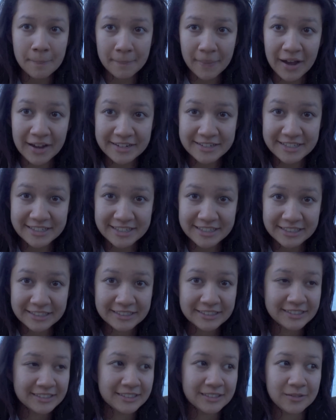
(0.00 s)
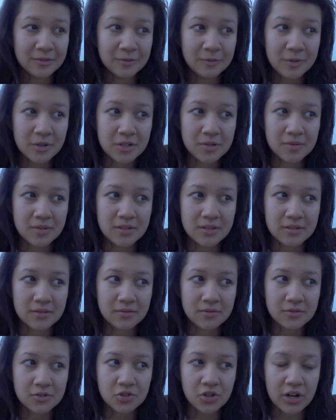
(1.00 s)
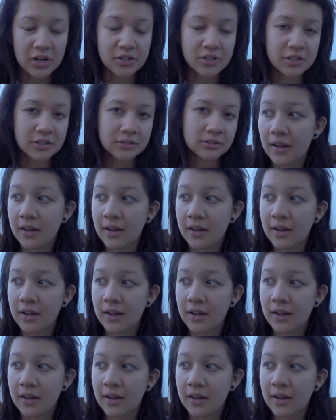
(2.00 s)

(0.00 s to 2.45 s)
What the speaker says: minded, which was strange.